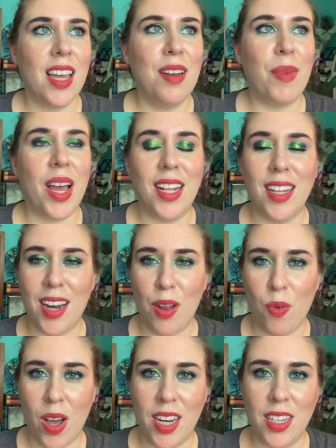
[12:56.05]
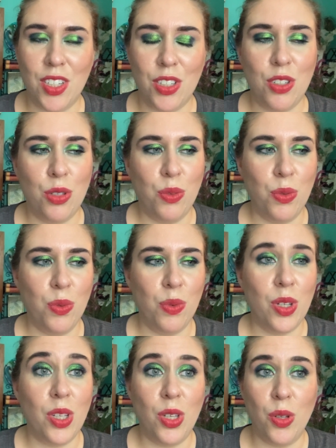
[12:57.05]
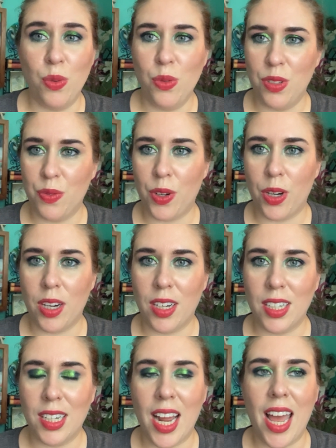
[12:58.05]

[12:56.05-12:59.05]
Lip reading: in mind that I wanted to use for her,